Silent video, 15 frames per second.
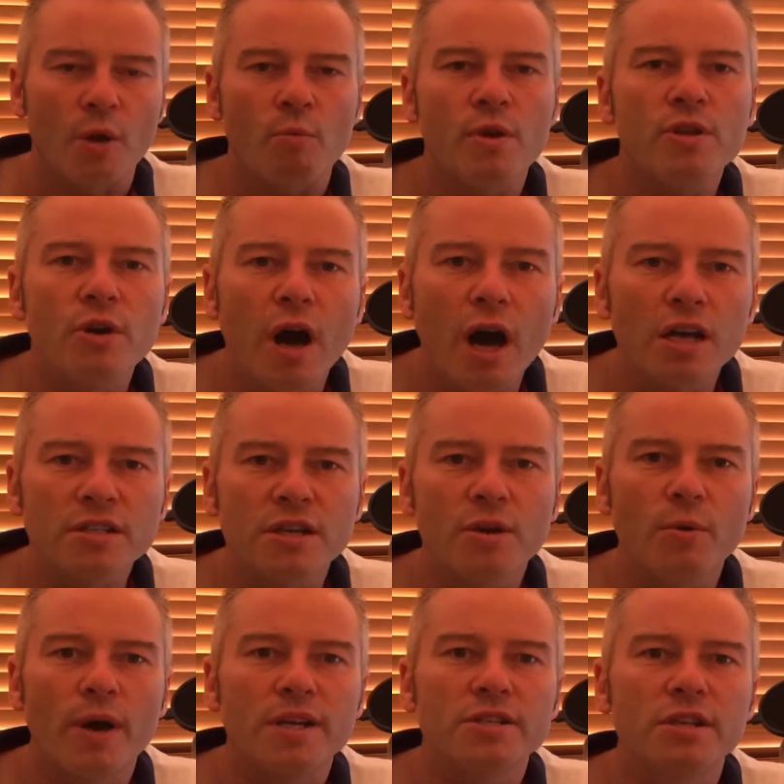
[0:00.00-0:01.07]
When you're asking
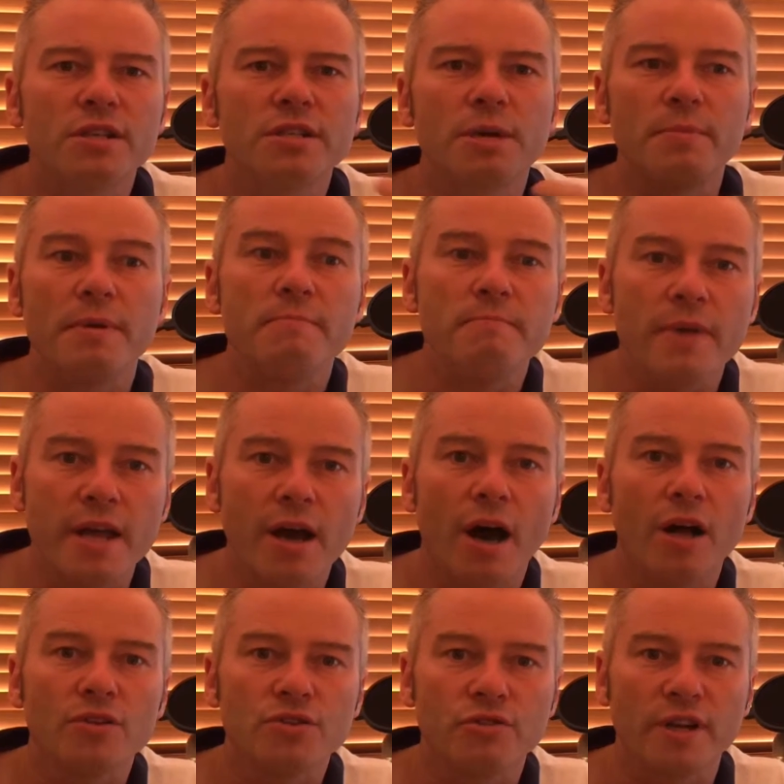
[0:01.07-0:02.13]
questions, it'll be me
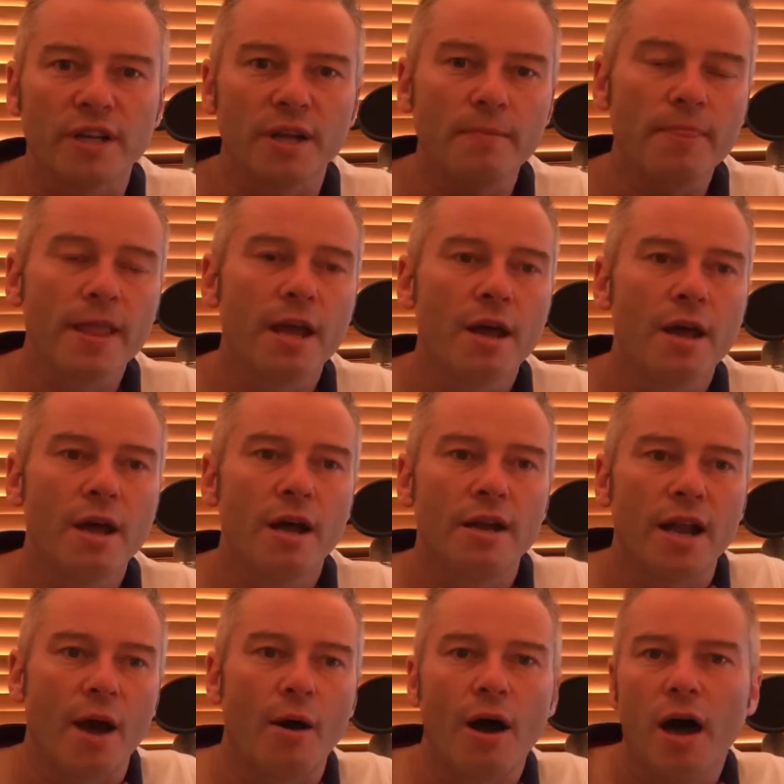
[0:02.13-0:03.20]
answering them.
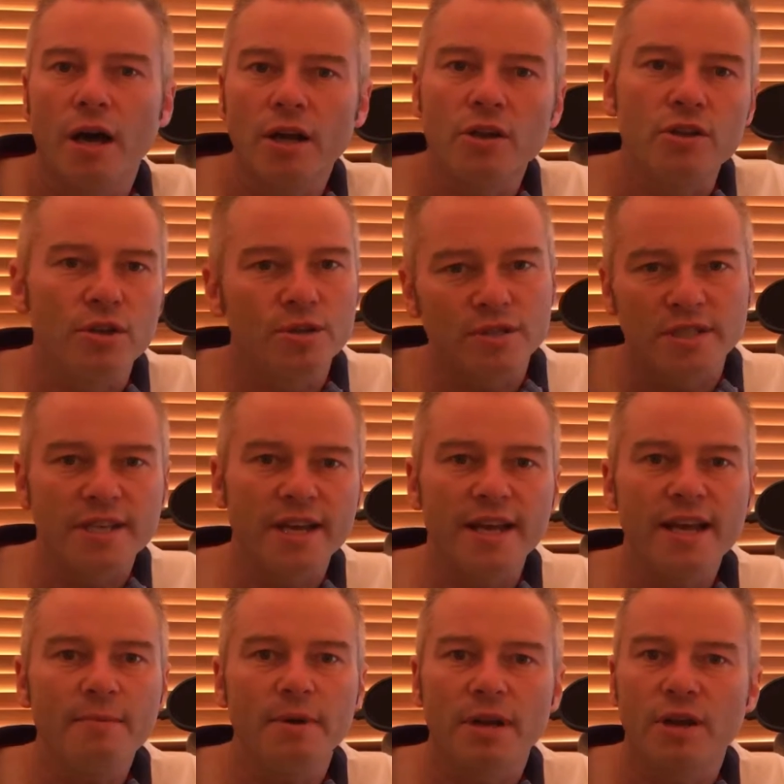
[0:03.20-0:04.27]
Now, I don't use a
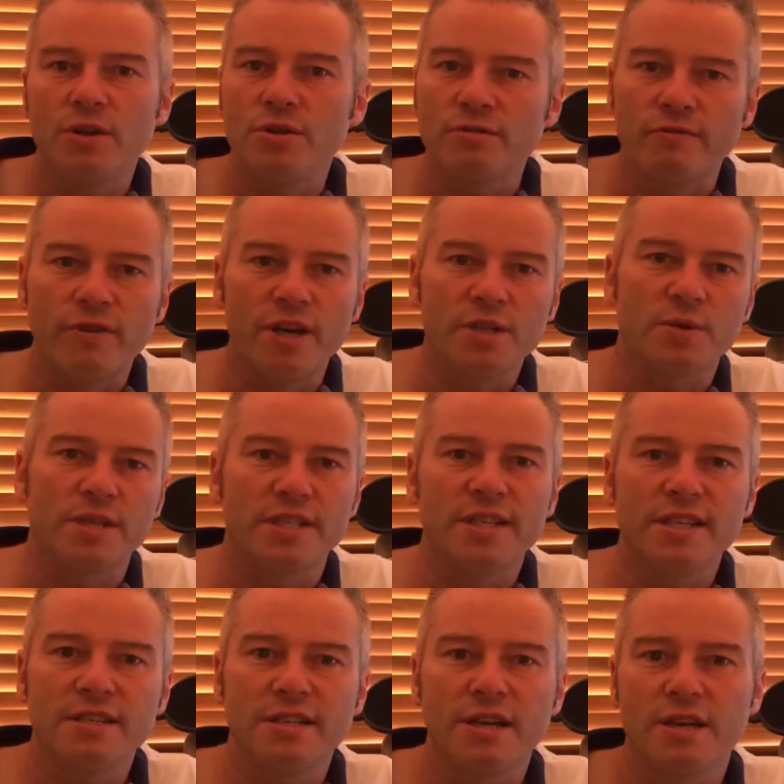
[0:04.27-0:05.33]
team. I don't use a virtual
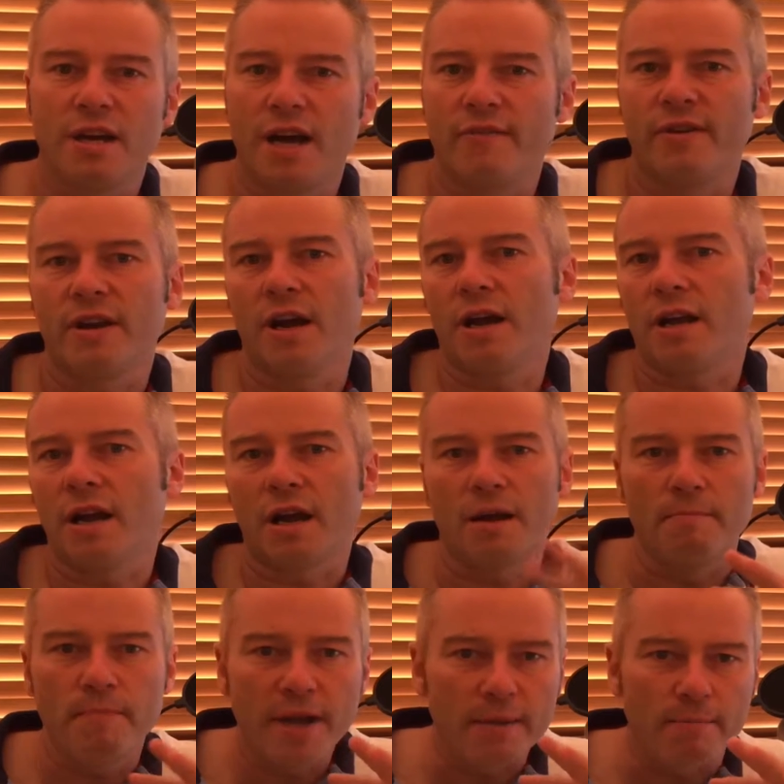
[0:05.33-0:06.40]
assistant. I haven't got like
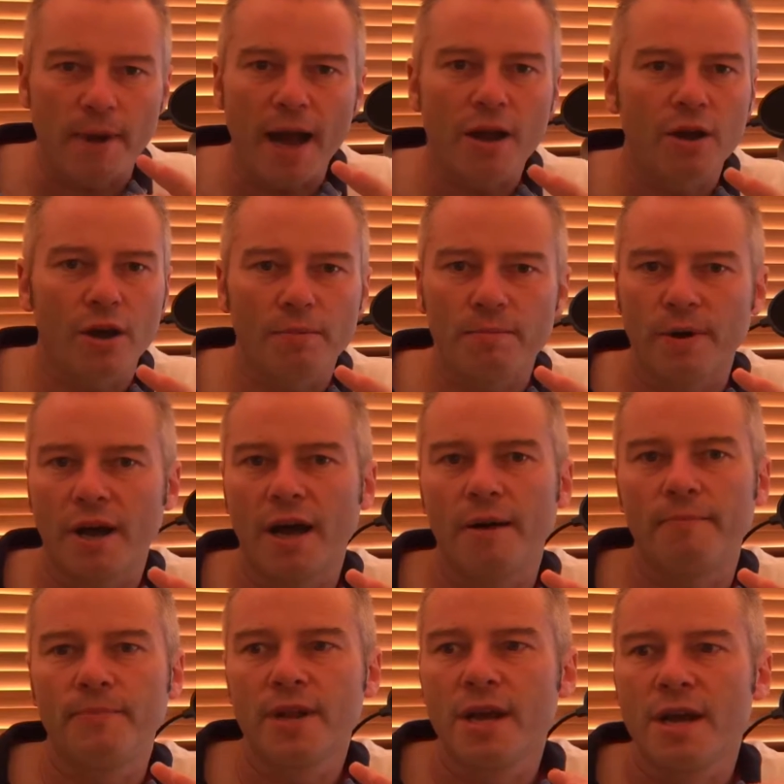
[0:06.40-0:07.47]
a big
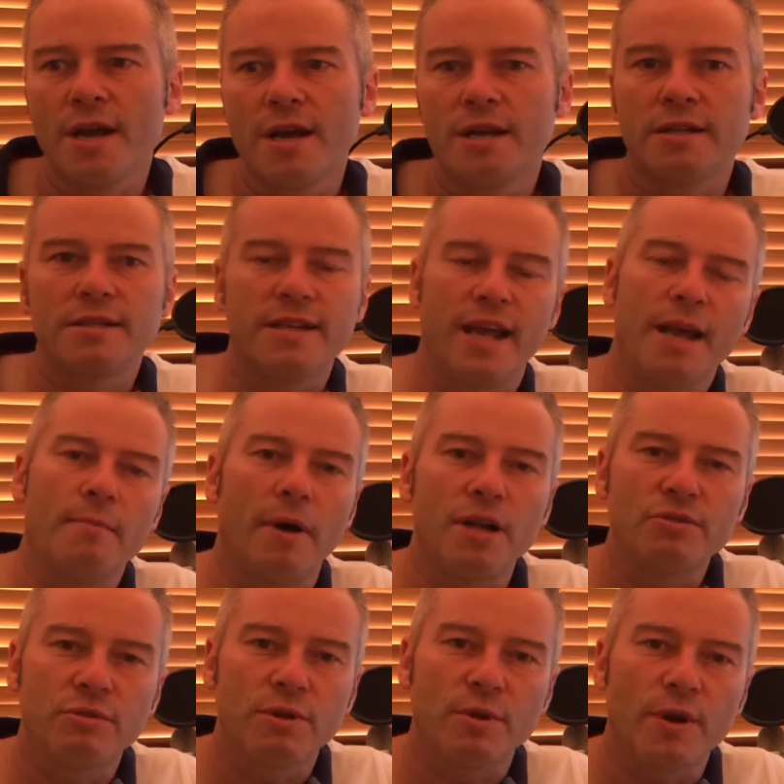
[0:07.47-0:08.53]
backup team
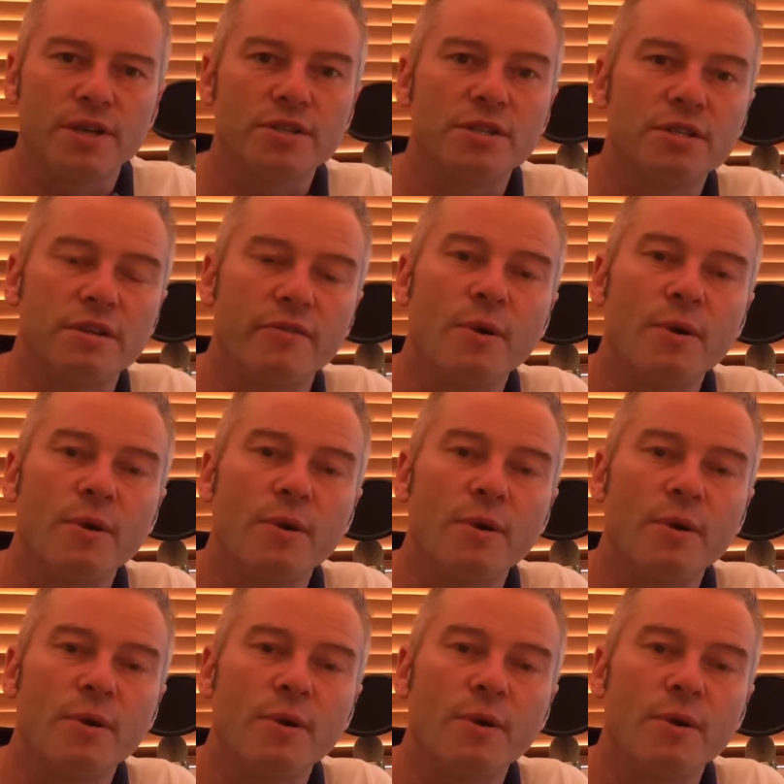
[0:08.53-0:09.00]
answering the questions.